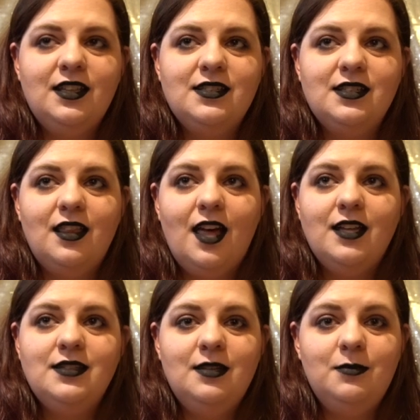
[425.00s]
the
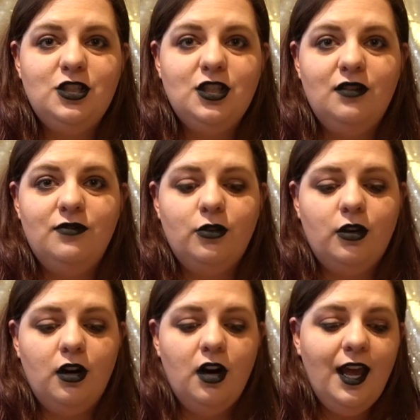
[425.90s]
salons in Michigan
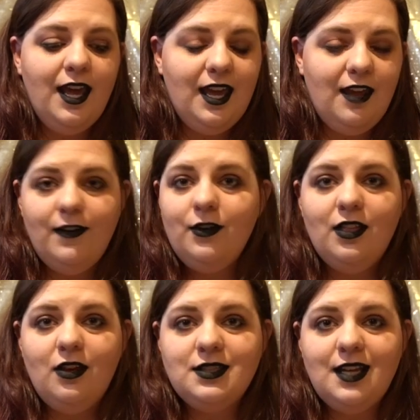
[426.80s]
for a very
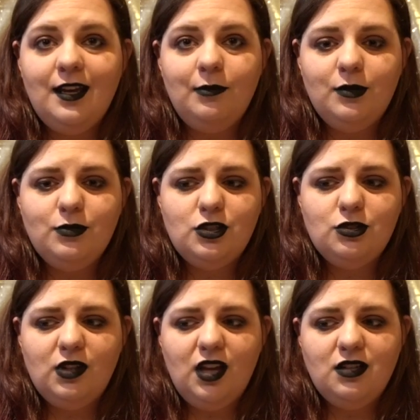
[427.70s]
long time. It was
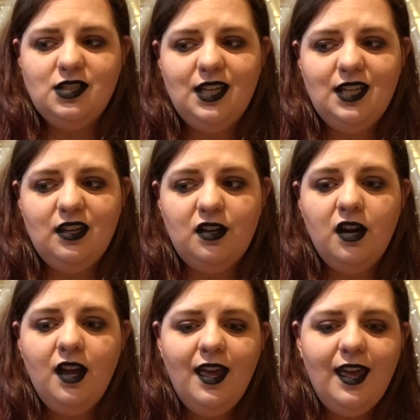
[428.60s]
just really hard to get in there.
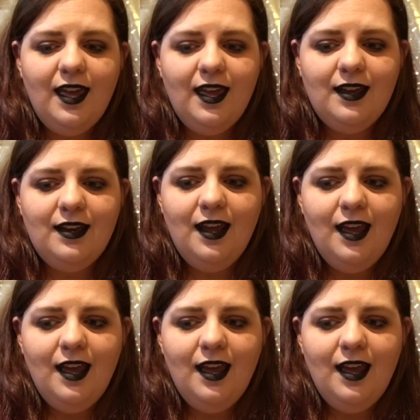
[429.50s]
And